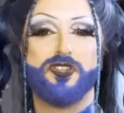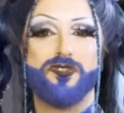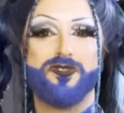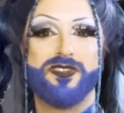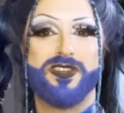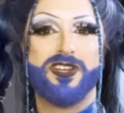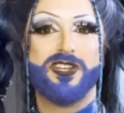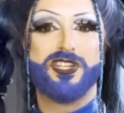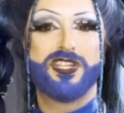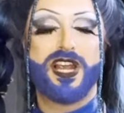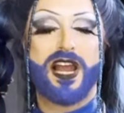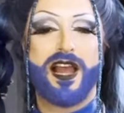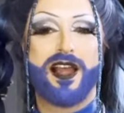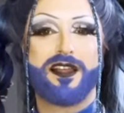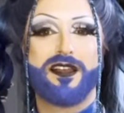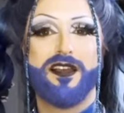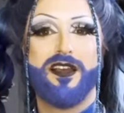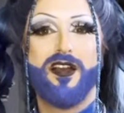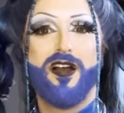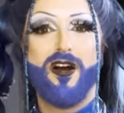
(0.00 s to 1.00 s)
Union
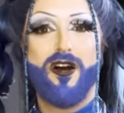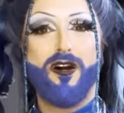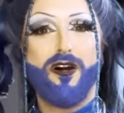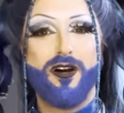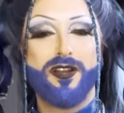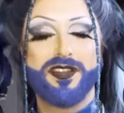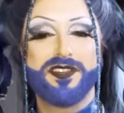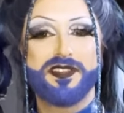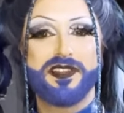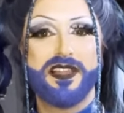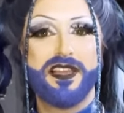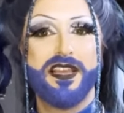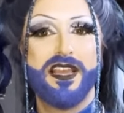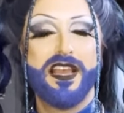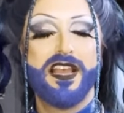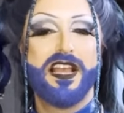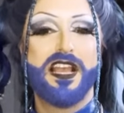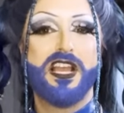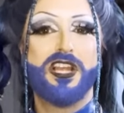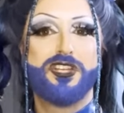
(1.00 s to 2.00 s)
Jack.
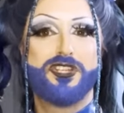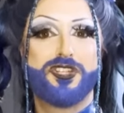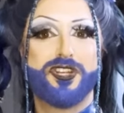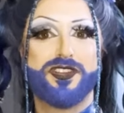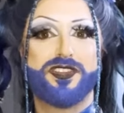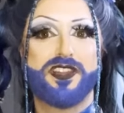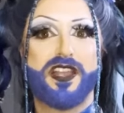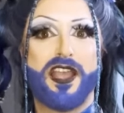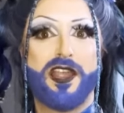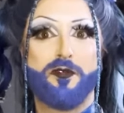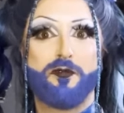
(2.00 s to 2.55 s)
Honestly, it's just a